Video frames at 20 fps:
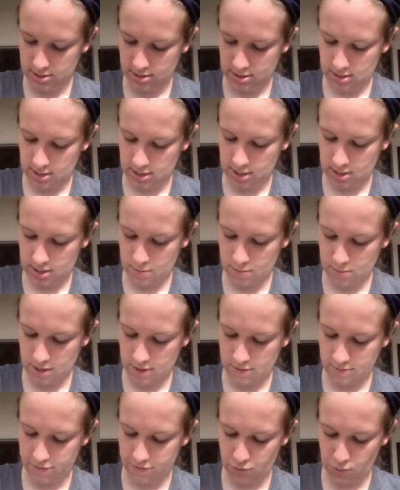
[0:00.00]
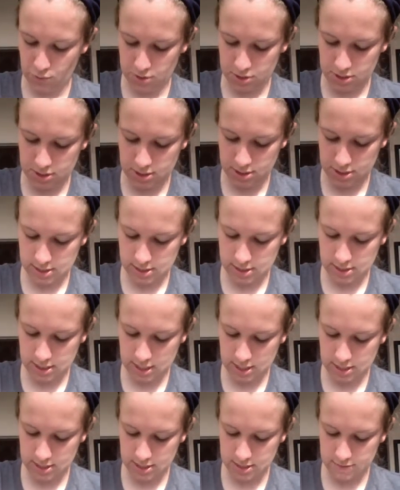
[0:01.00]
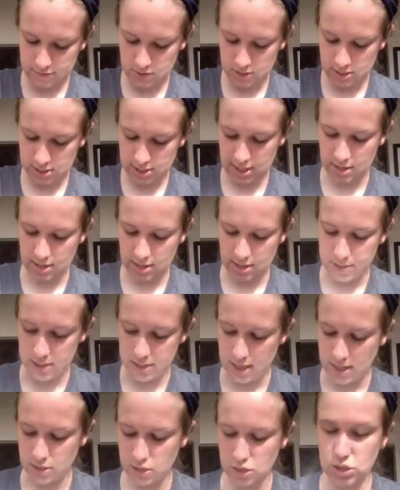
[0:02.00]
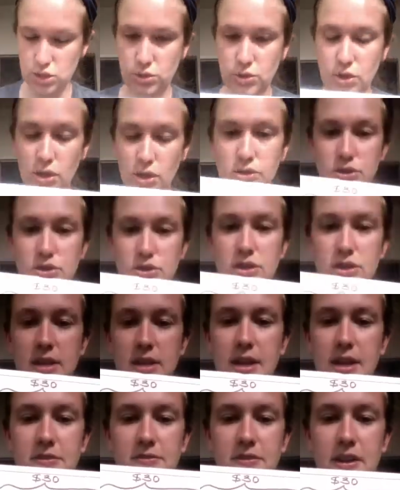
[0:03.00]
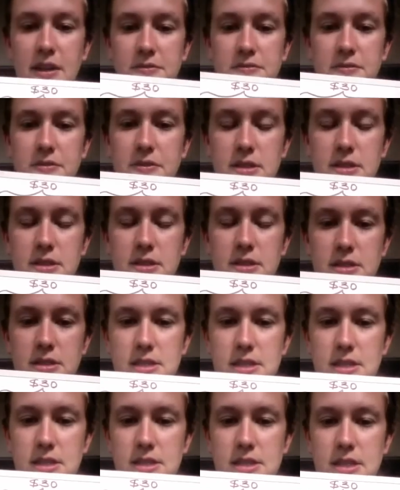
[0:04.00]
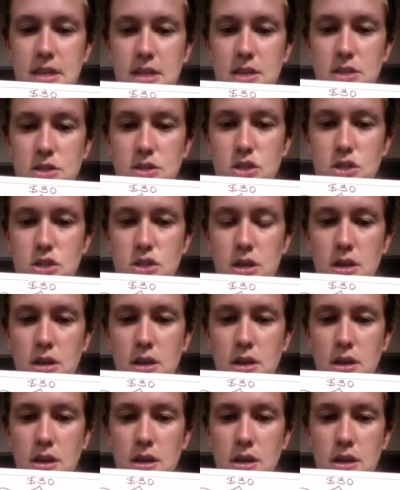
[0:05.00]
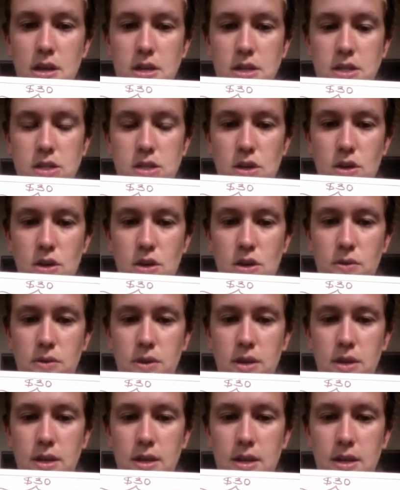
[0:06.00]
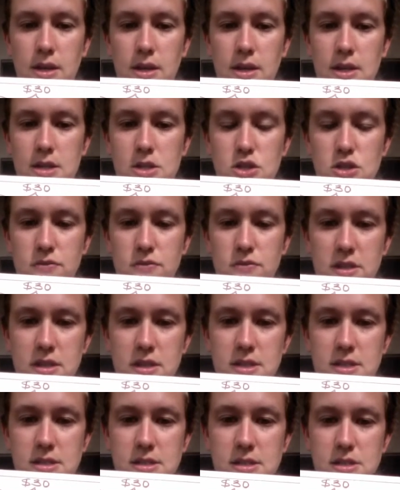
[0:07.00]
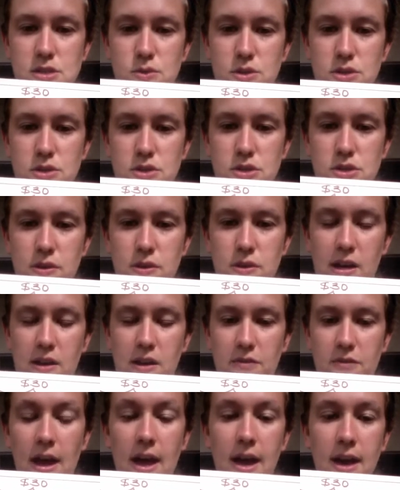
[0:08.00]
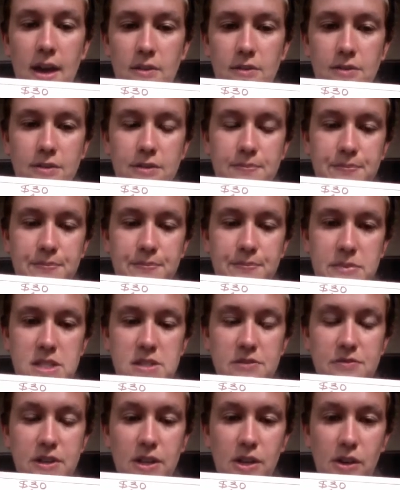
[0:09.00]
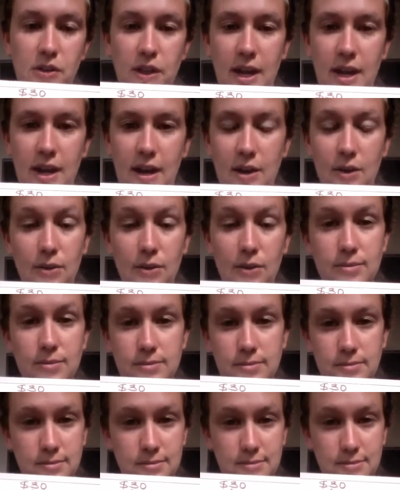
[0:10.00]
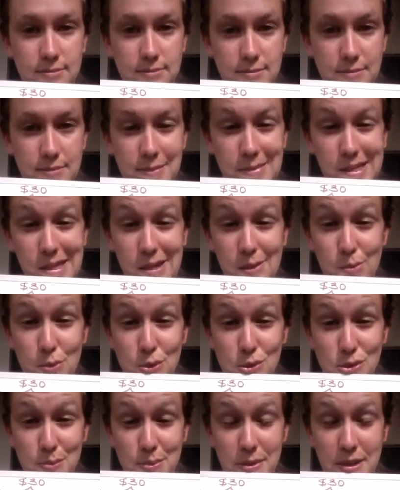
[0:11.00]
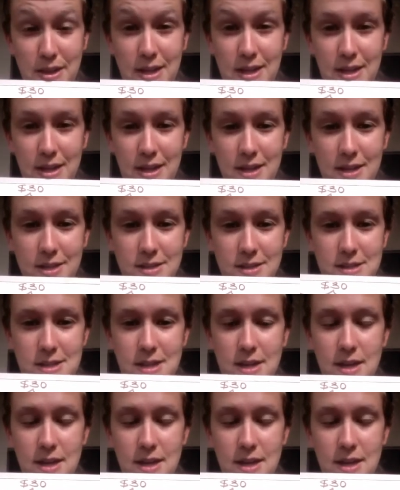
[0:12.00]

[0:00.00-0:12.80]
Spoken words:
he bought 4 sets of stamps at $2.95 each. So each of these is worth $2.95. To figure that out, I'm going to multiply, hint.